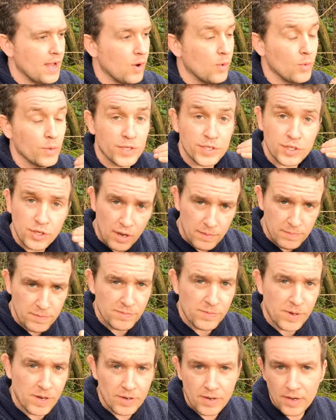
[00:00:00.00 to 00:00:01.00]
or the type
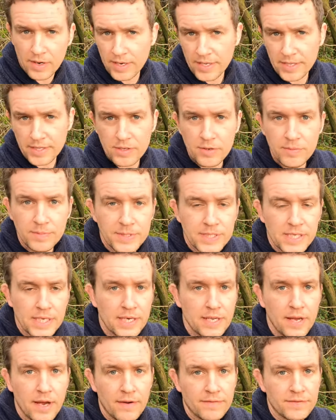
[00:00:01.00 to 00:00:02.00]
of wild garlic that you're
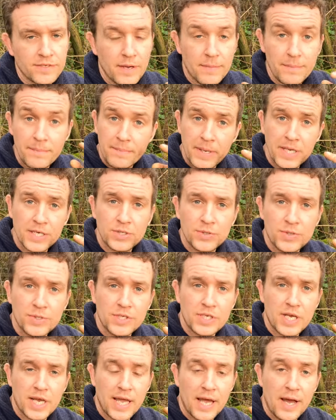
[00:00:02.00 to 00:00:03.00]
particularly after, make sure you
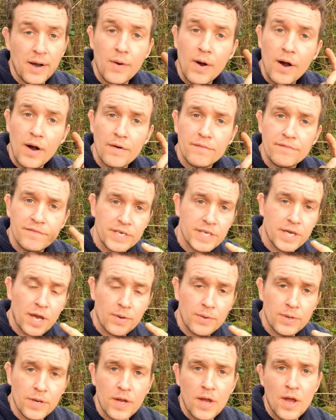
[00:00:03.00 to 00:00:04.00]
check out our
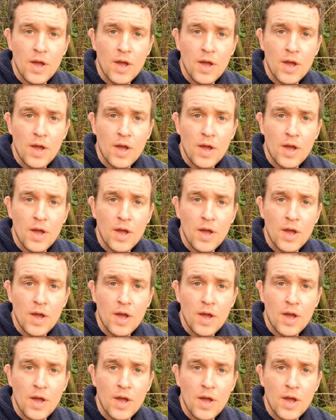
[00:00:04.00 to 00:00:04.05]
video